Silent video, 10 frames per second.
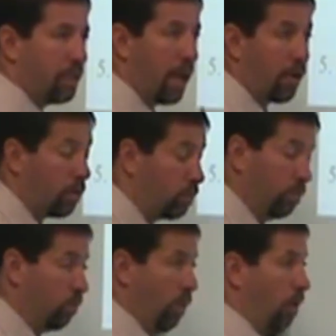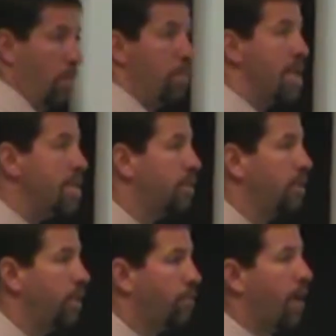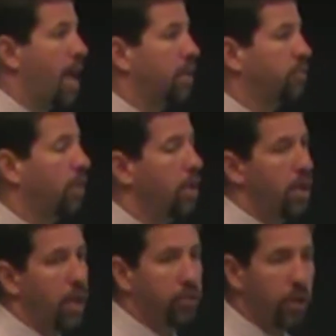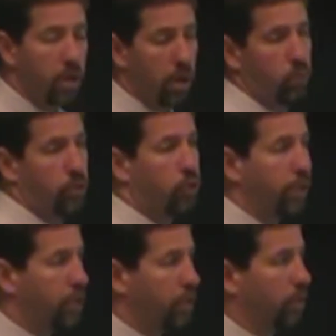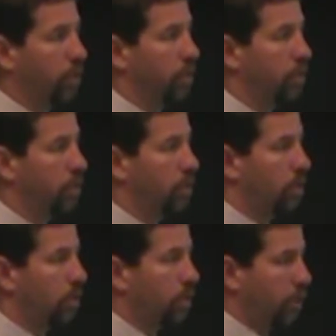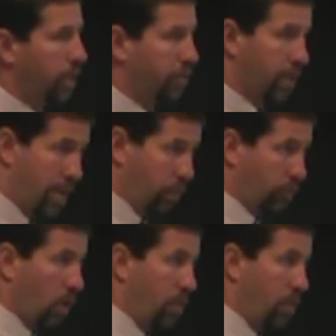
that are, well, amazingly fast, it's going to come to a screeching halt. And it's going to hit what's called